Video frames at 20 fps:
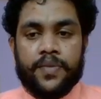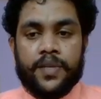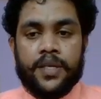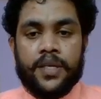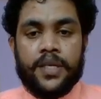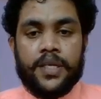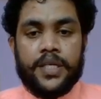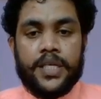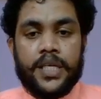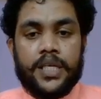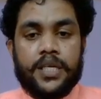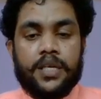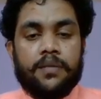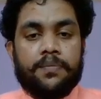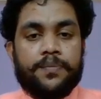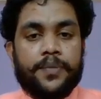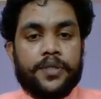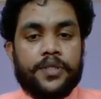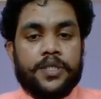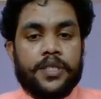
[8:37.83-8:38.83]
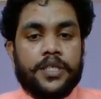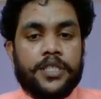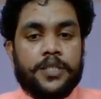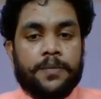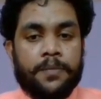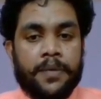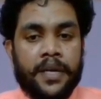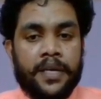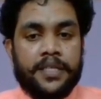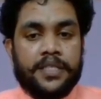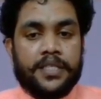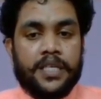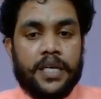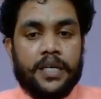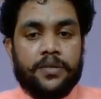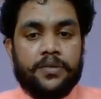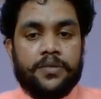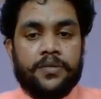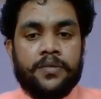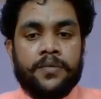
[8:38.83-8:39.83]
Decomposers breaks
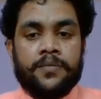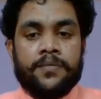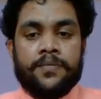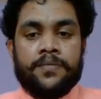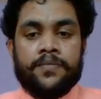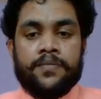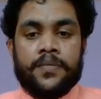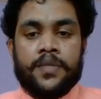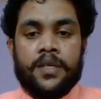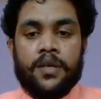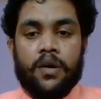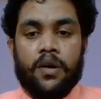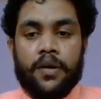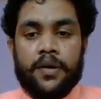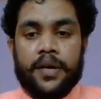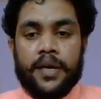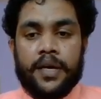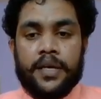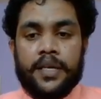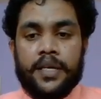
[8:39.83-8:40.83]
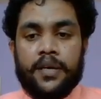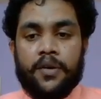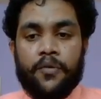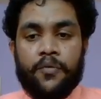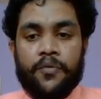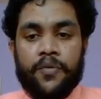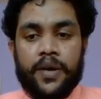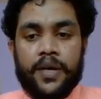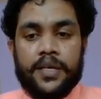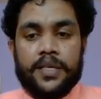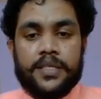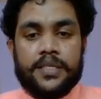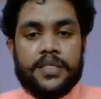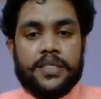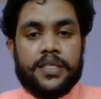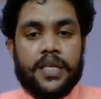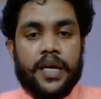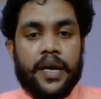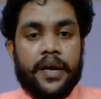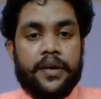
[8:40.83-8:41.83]
down the organic waste
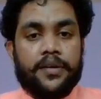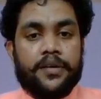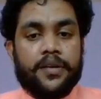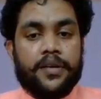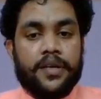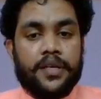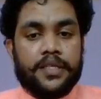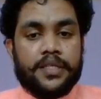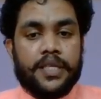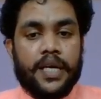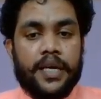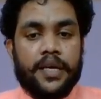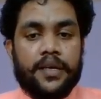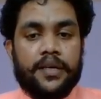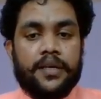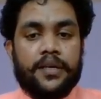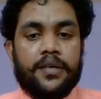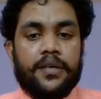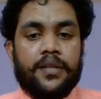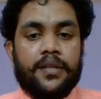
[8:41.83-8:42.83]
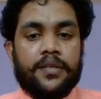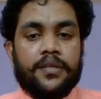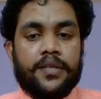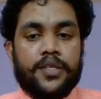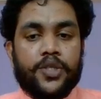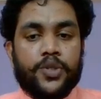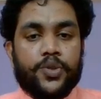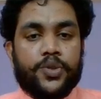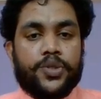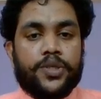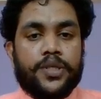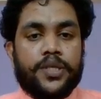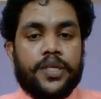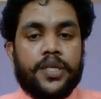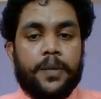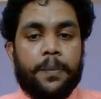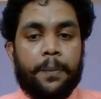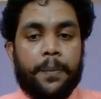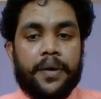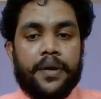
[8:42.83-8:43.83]
and recycle the nutrient
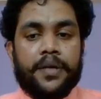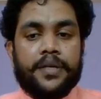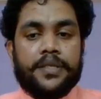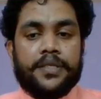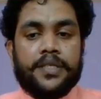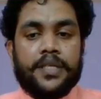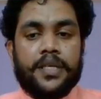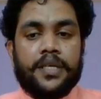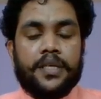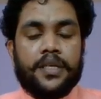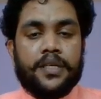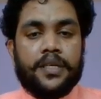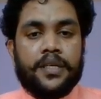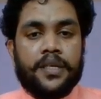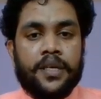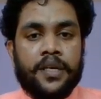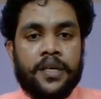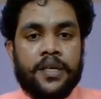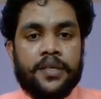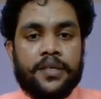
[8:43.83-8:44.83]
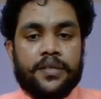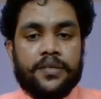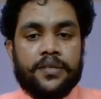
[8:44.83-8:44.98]
present in it.